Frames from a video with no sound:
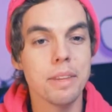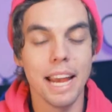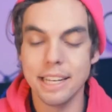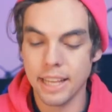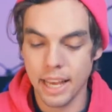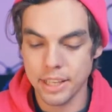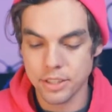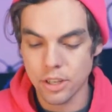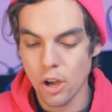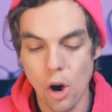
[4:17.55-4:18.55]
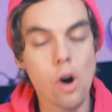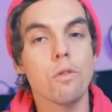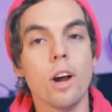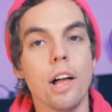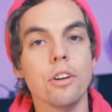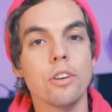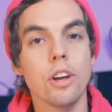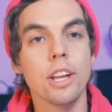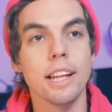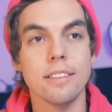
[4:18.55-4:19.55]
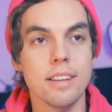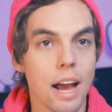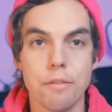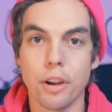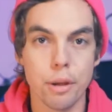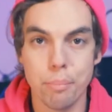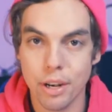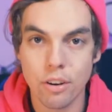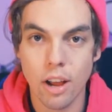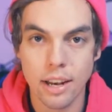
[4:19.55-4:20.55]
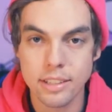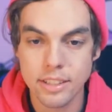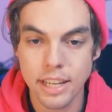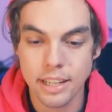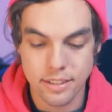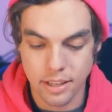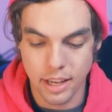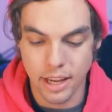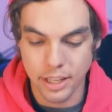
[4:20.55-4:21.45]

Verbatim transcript: it tastes overall good, it's not very bitter, honestly, it's uh,